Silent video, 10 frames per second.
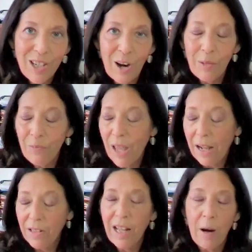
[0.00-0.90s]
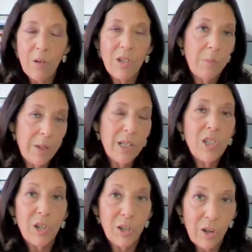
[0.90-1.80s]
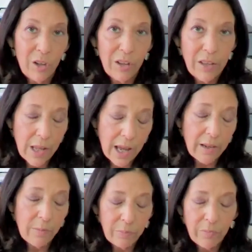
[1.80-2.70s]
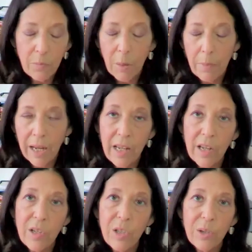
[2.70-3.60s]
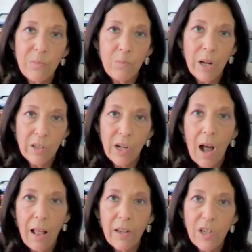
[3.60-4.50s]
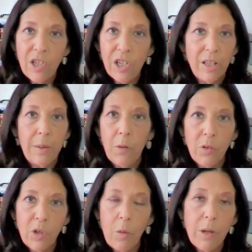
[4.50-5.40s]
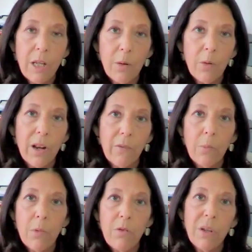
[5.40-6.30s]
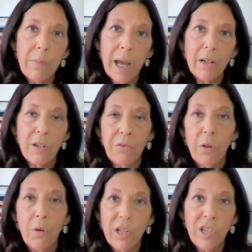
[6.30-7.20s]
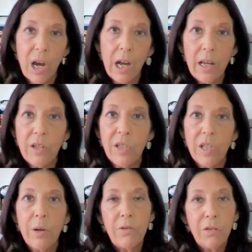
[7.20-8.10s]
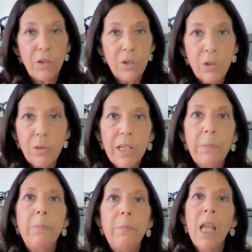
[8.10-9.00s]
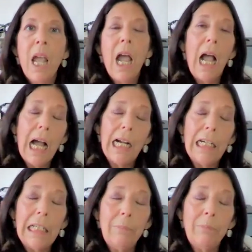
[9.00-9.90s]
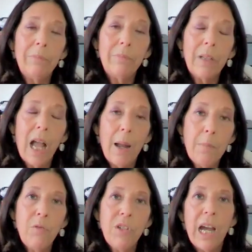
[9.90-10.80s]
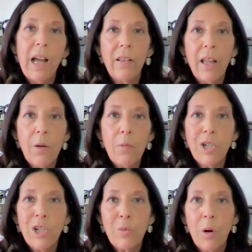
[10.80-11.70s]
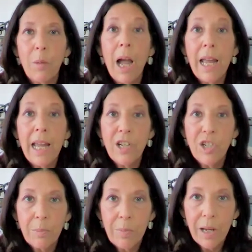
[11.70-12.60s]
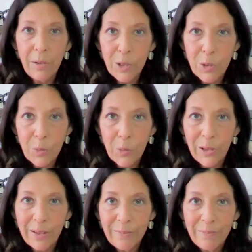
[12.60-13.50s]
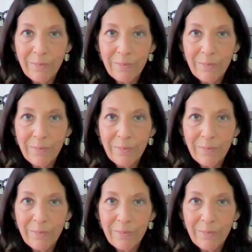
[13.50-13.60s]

So that was a big circle. And then when my kids went to college and they both told me they were never moving back to Florida, as they referred to it, I moved to LA, which is where my aging parents were.